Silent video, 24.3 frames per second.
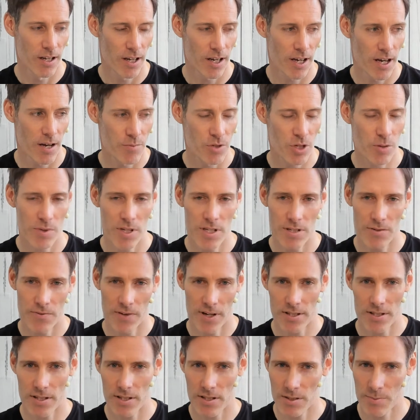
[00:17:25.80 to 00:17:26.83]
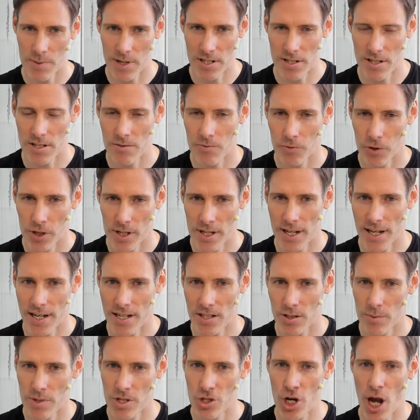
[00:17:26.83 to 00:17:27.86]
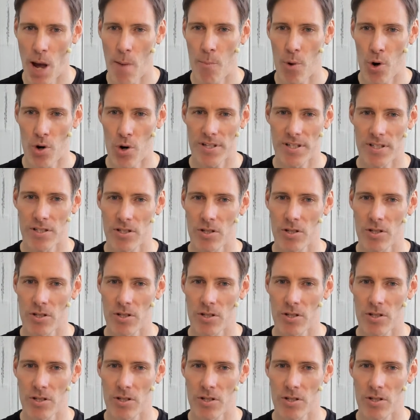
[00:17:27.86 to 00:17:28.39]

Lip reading: things, especially these three keys, some of the check boxes,